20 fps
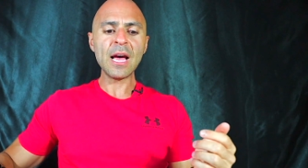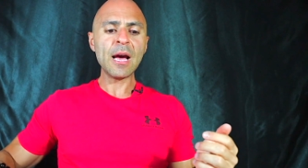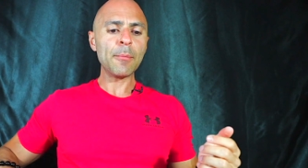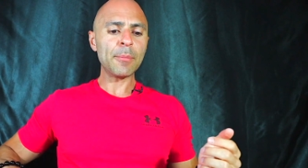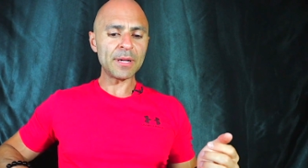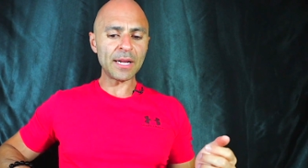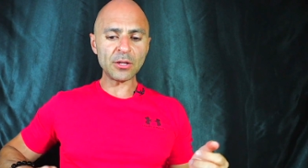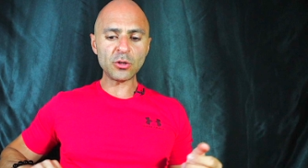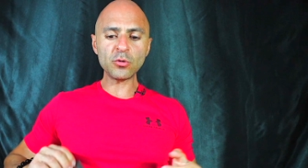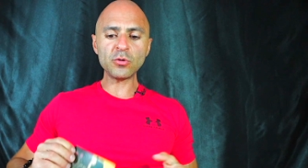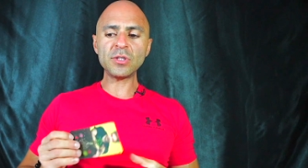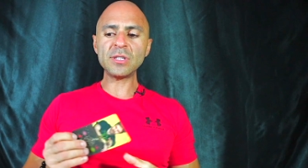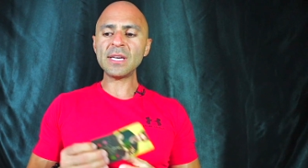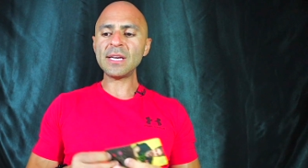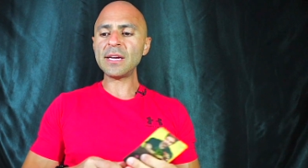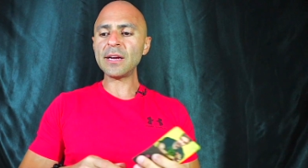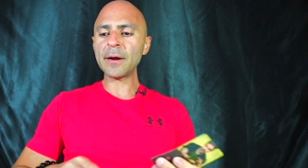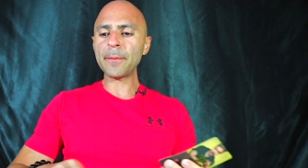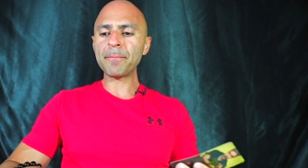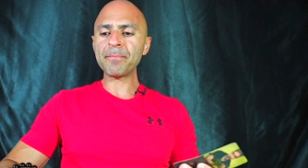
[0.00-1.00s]
But I do see
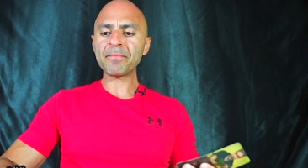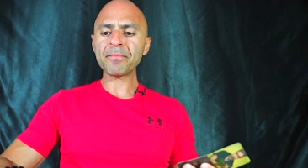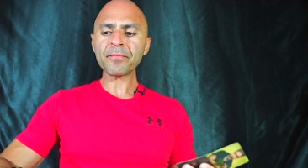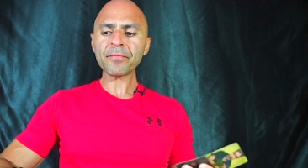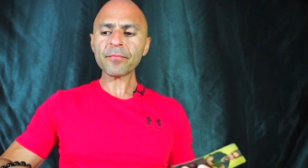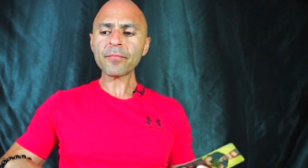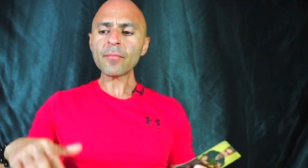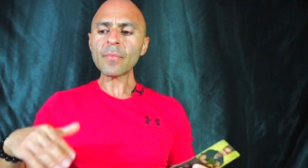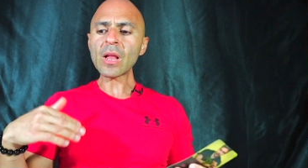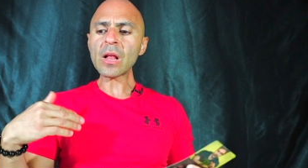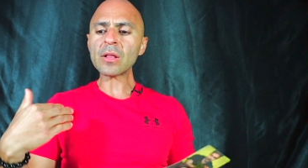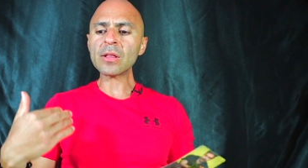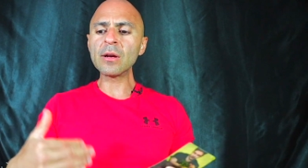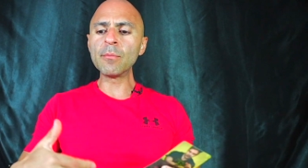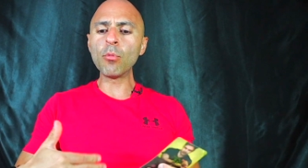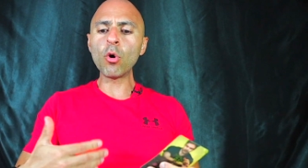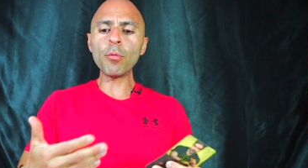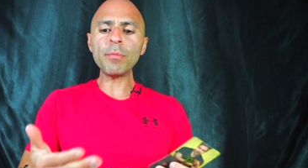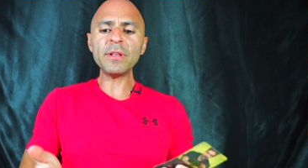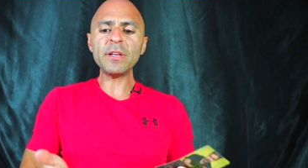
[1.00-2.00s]
here, the
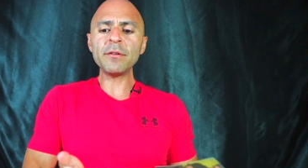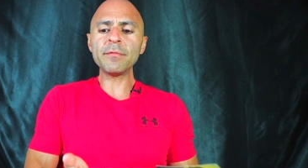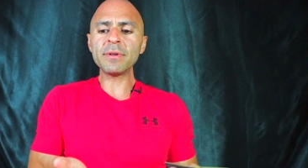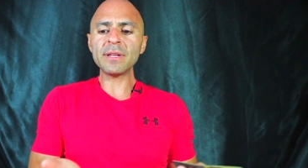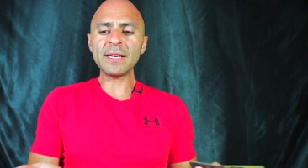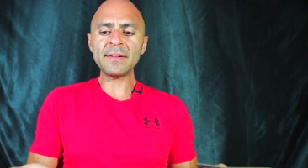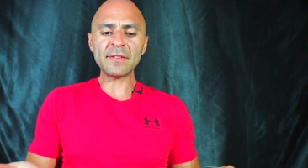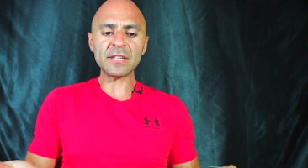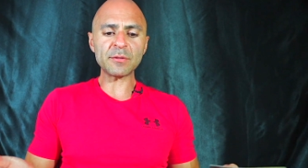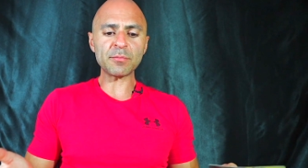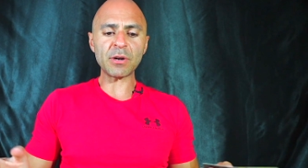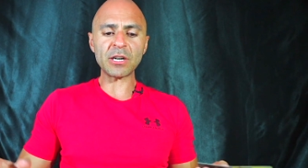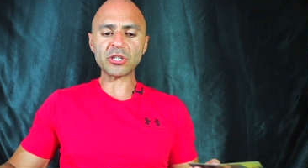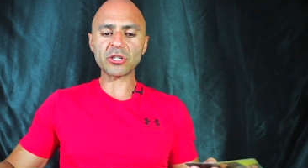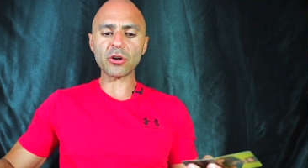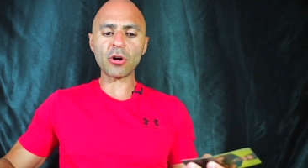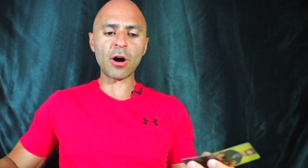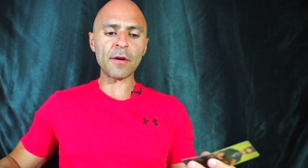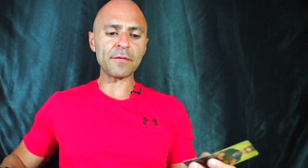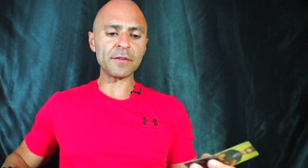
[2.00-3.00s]
moment you relieve this
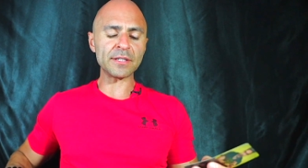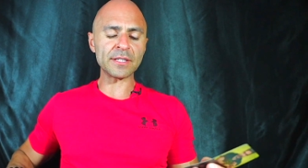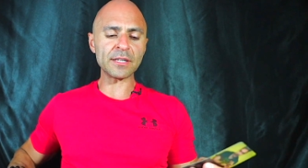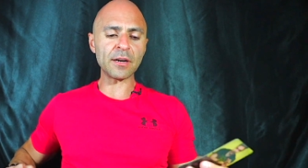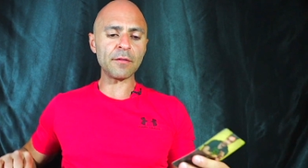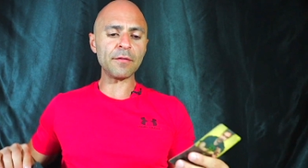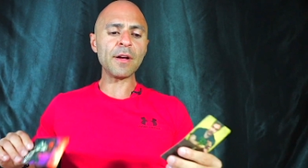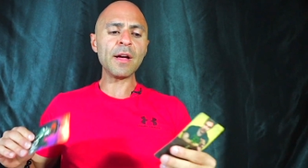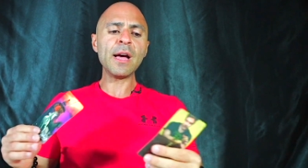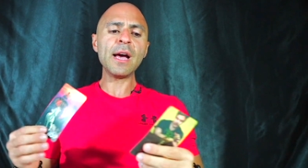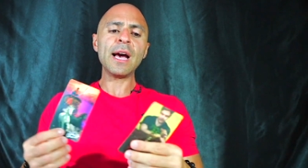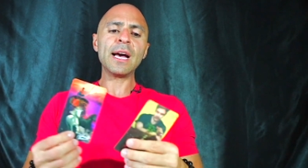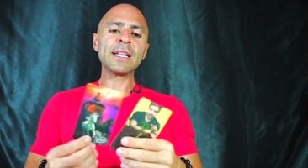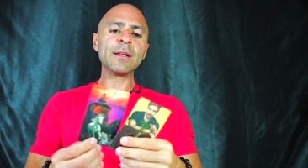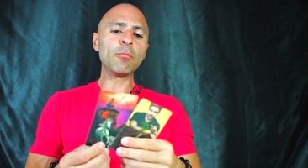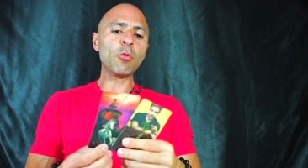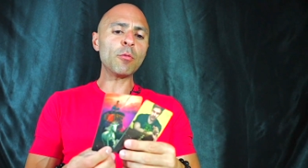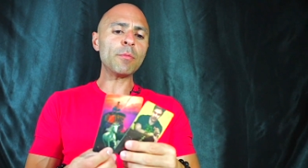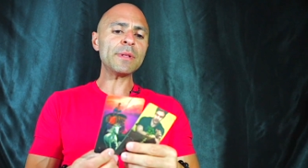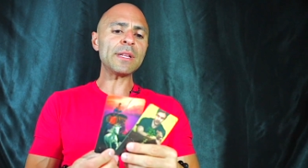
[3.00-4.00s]
pressure off yourself, and the
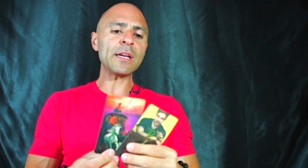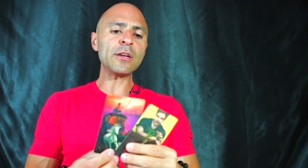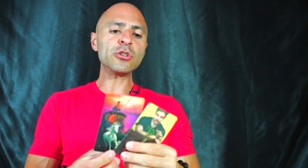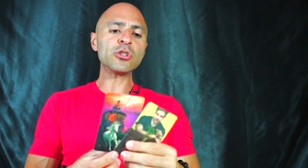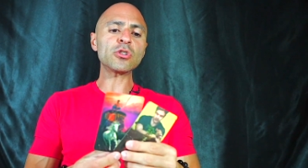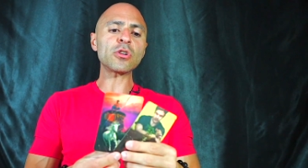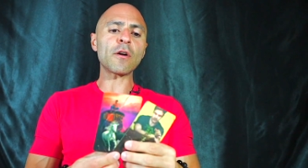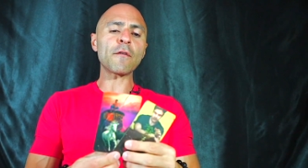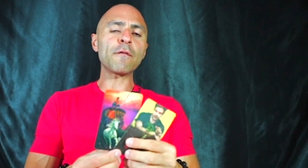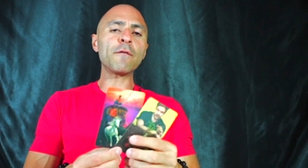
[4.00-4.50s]
moment that you start